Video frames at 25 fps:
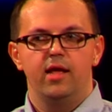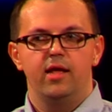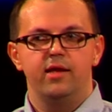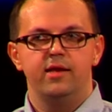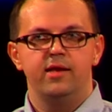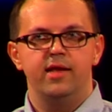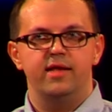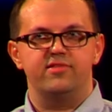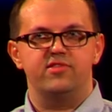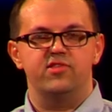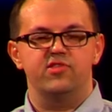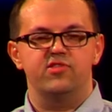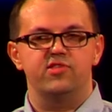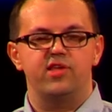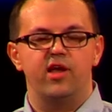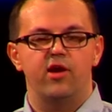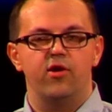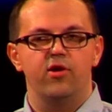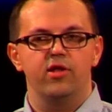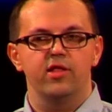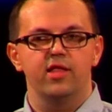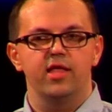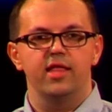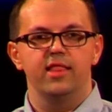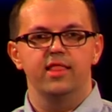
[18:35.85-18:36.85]

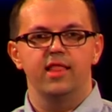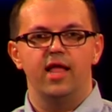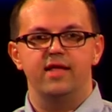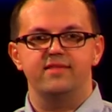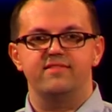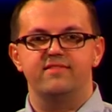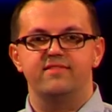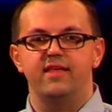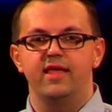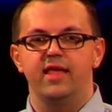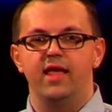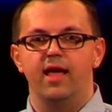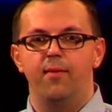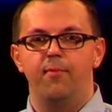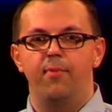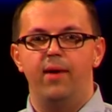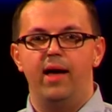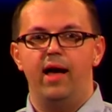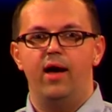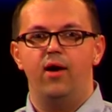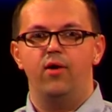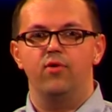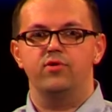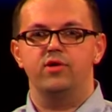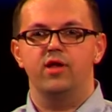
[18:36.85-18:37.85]
necessarily lusting
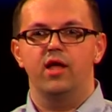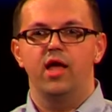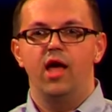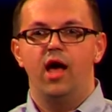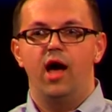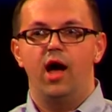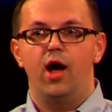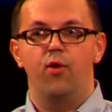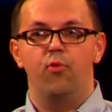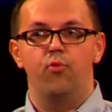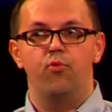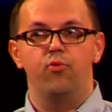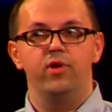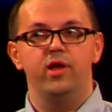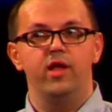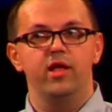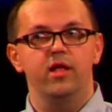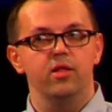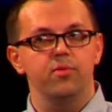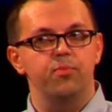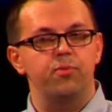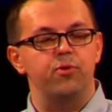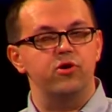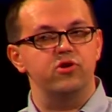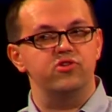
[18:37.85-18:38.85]
about a
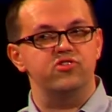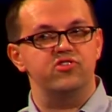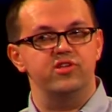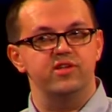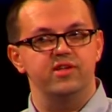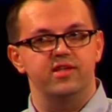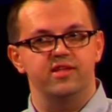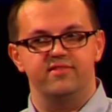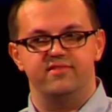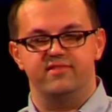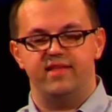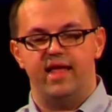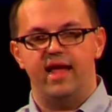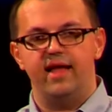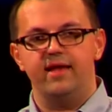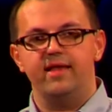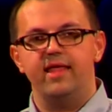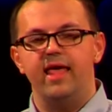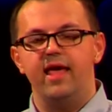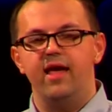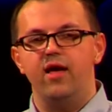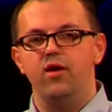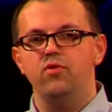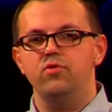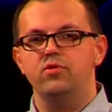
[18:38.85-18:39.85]
real person. Does that
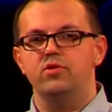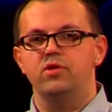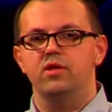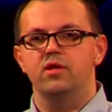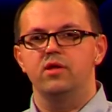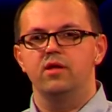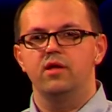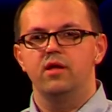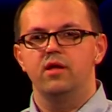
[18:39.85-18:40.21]
count?